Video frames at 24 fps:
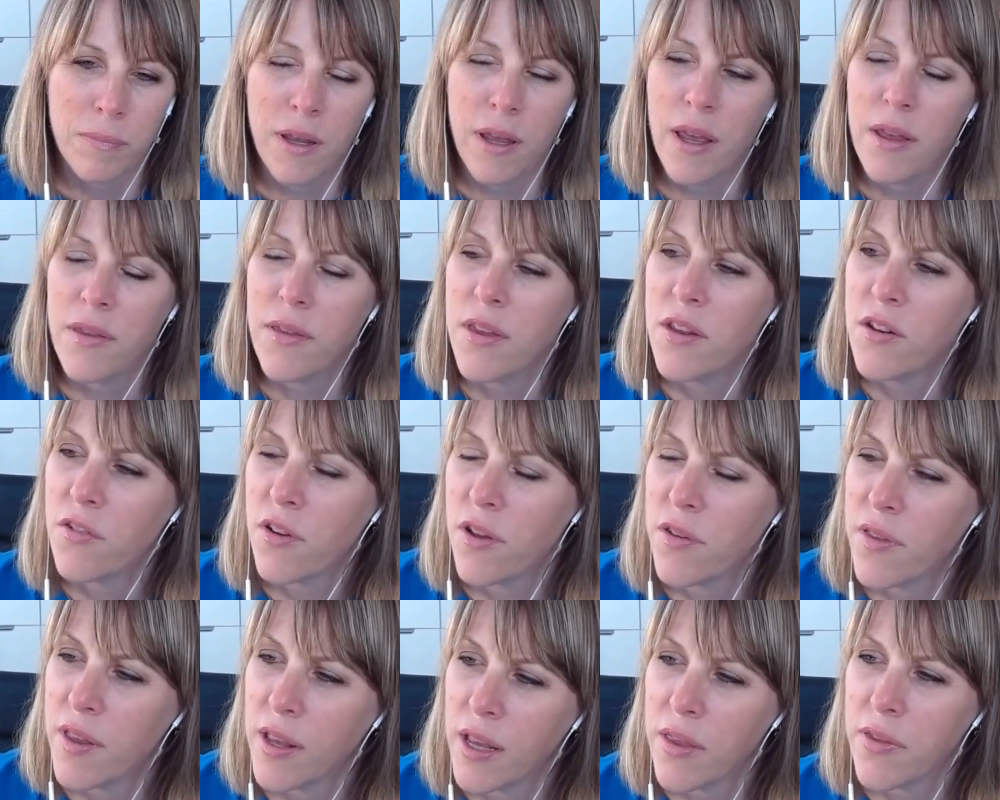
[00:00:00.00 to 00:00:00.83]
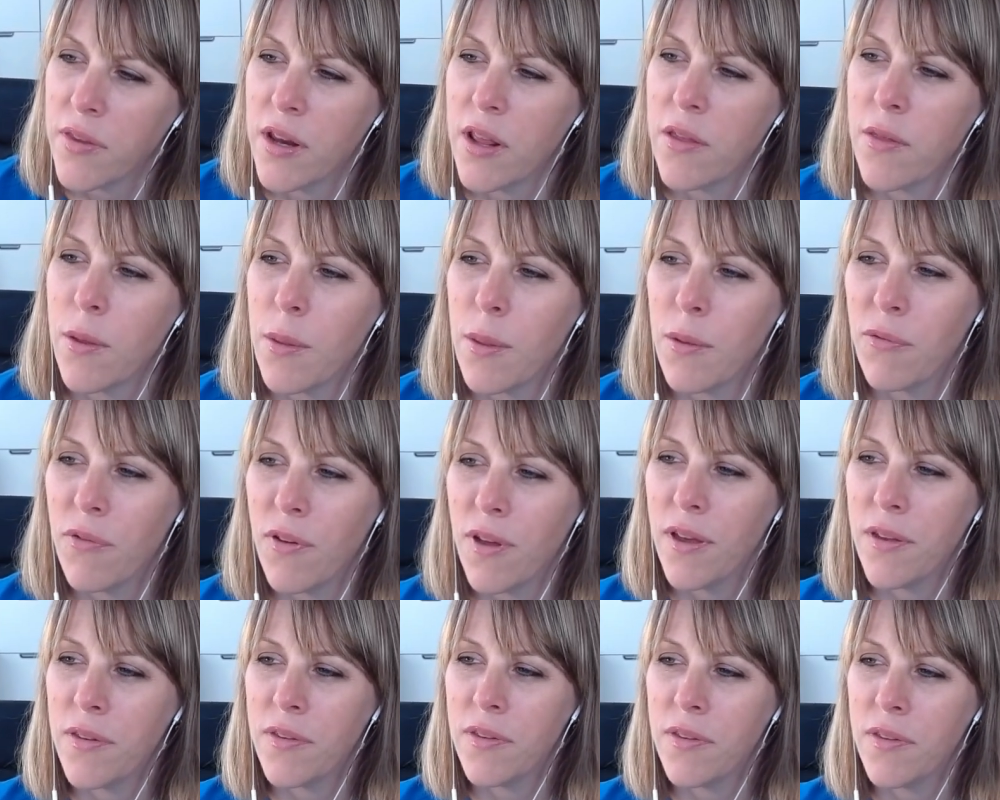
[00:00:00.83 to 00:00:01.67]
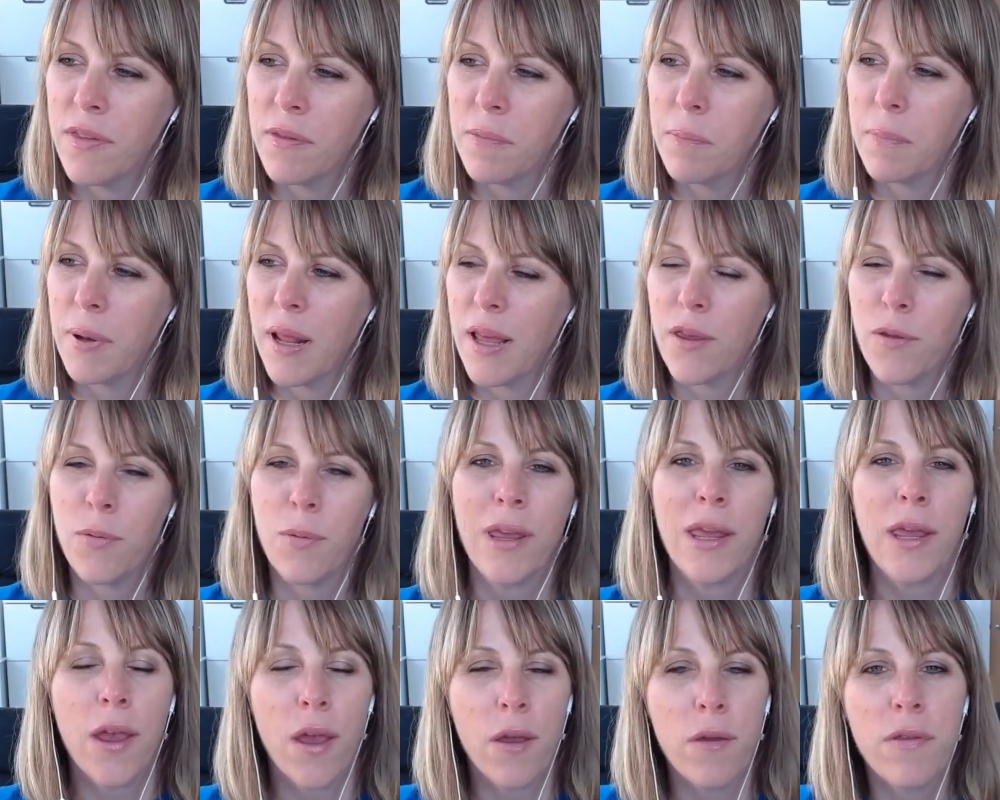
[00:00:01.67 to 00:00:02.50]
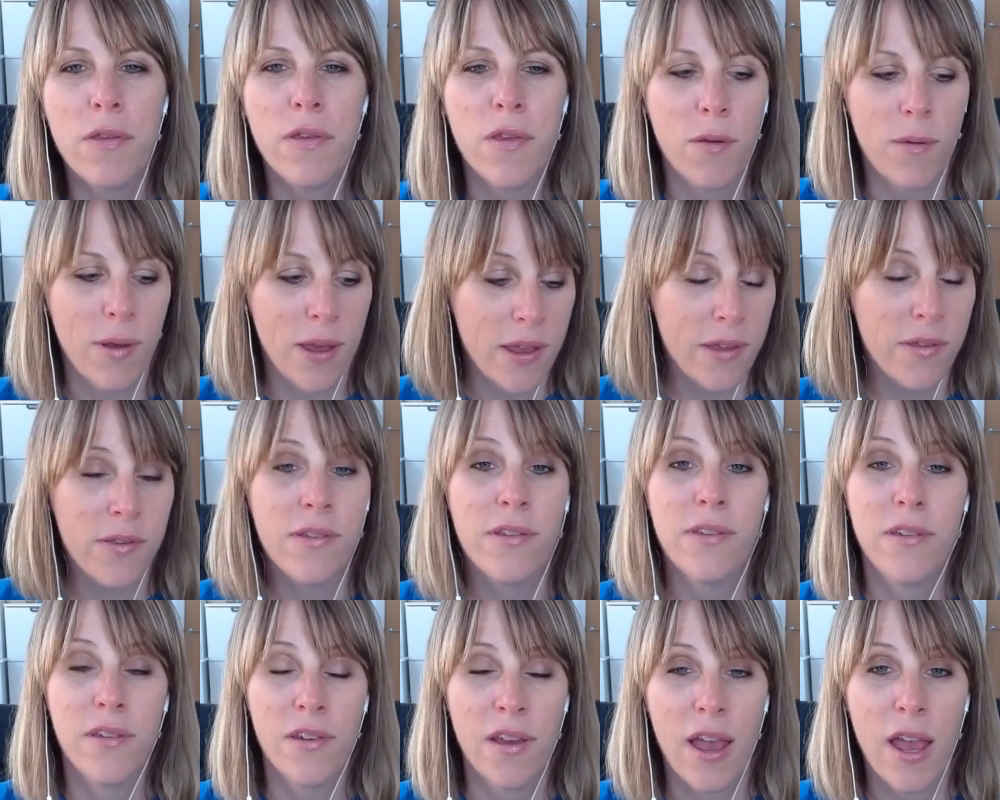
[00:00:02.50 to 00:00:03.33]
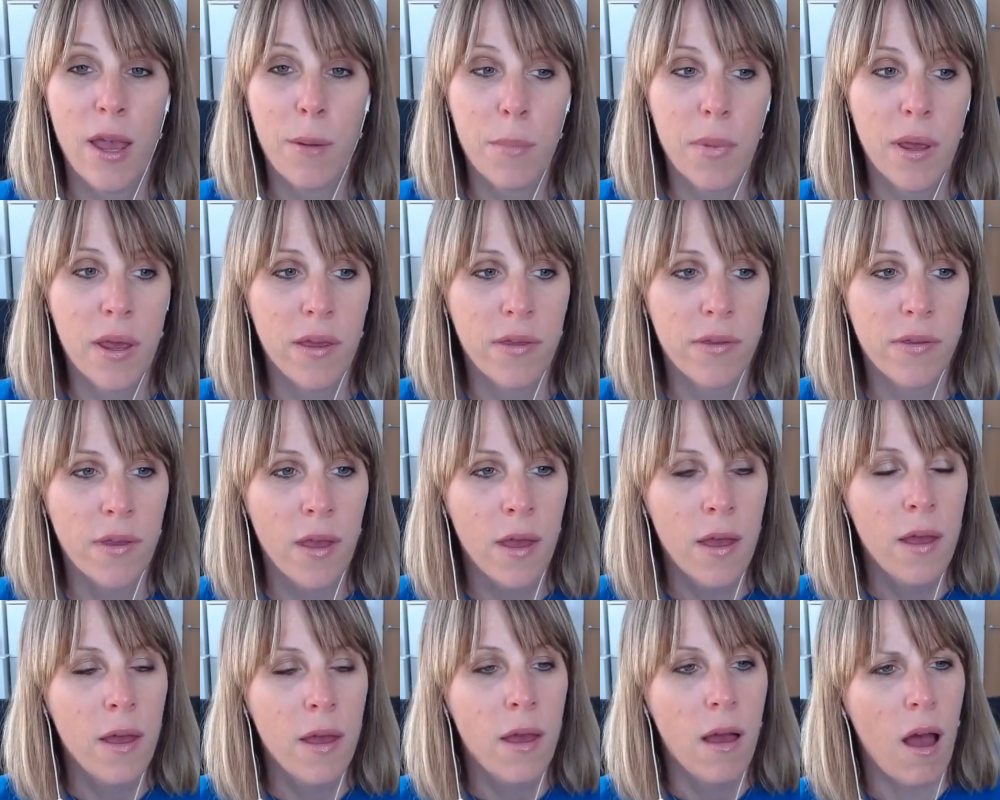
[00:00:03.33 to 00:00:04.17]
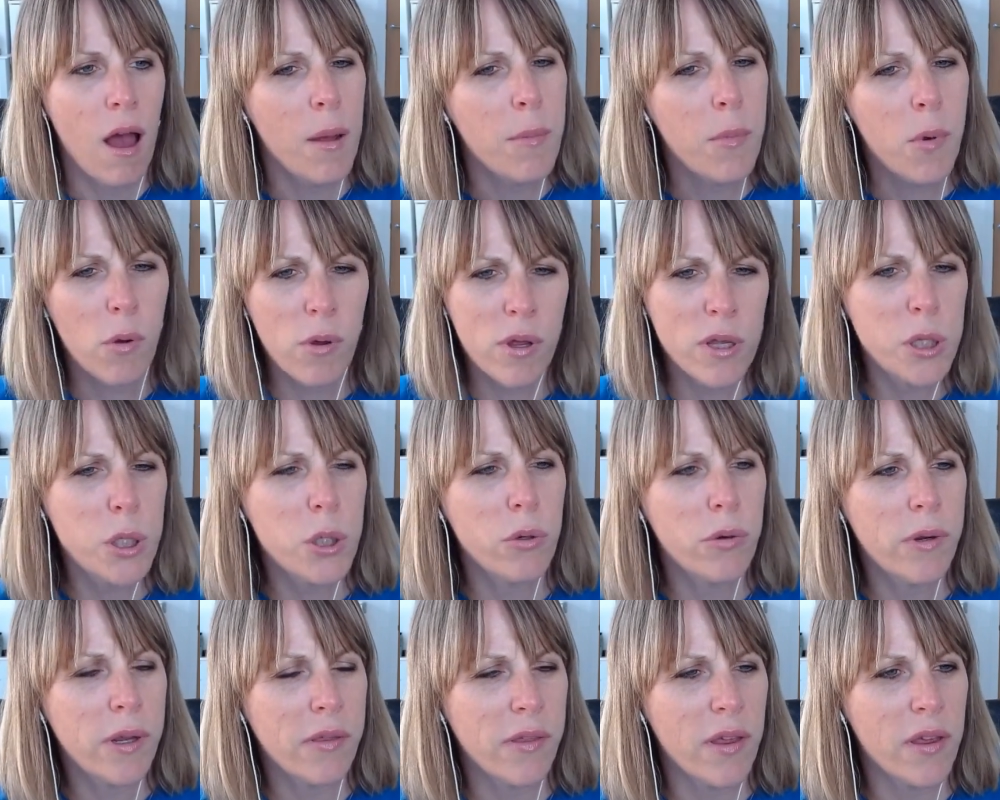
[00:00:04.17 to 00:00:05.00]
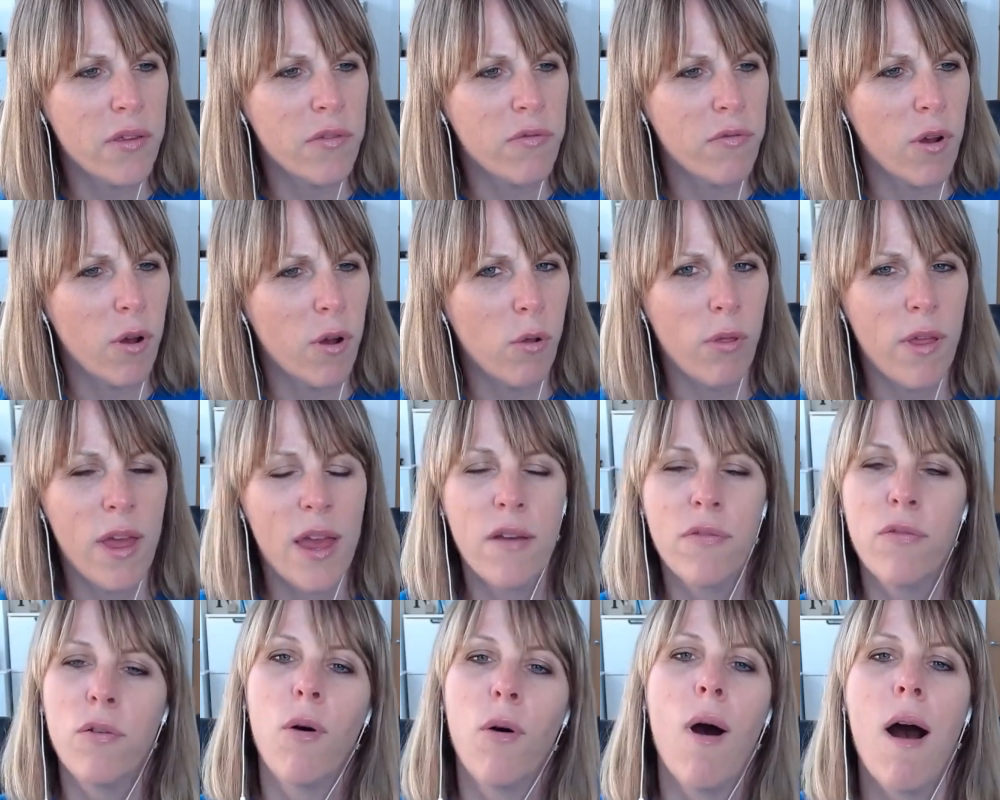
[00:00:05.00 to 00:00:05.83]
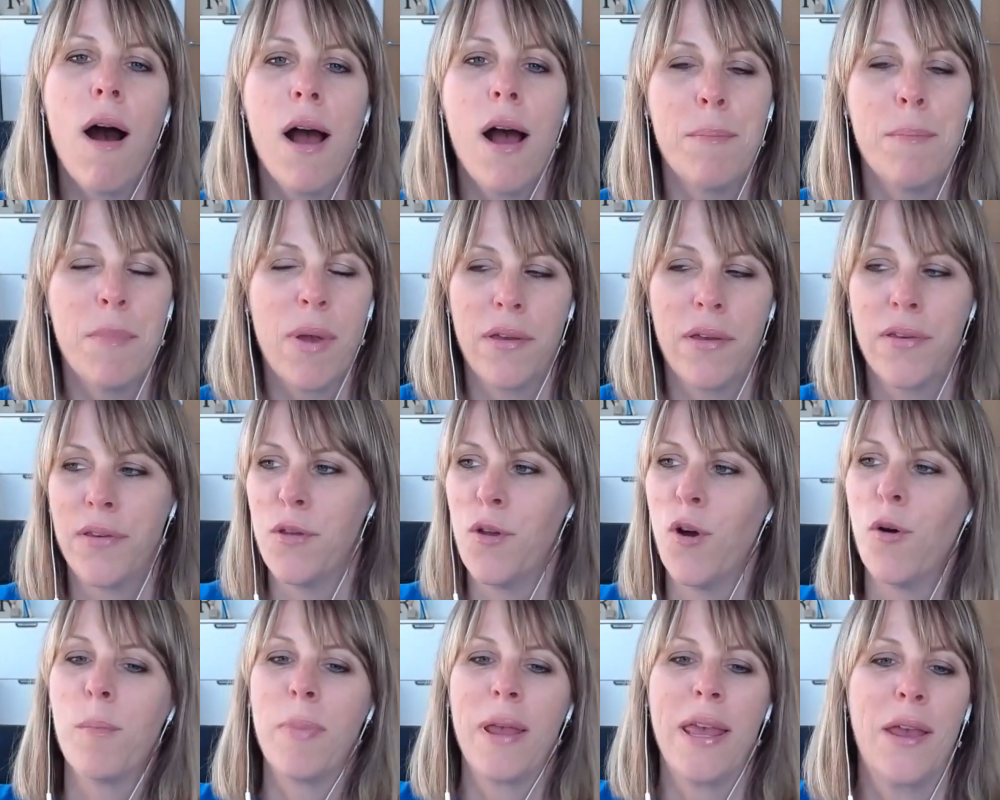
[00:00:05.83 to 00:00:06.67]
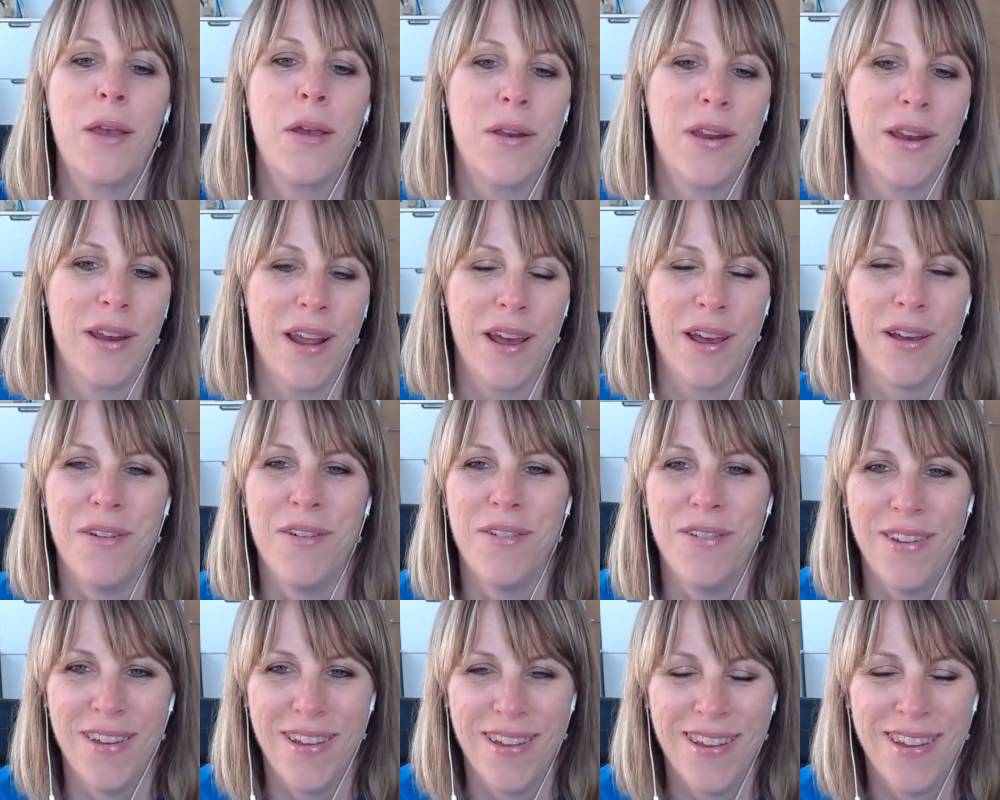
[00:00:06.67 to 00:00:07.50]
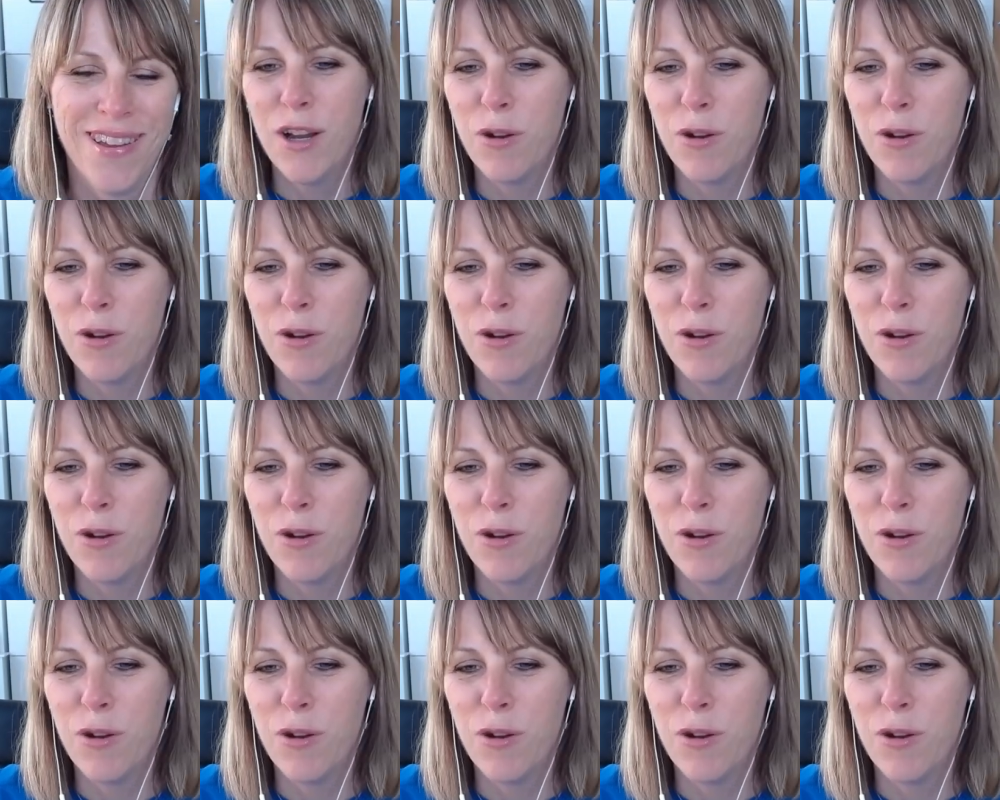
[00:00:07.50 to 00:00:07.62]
It's interesting, isn't it, that the first place we go to is shame, is I'm not enjoying this role, therefore I must not be good enough,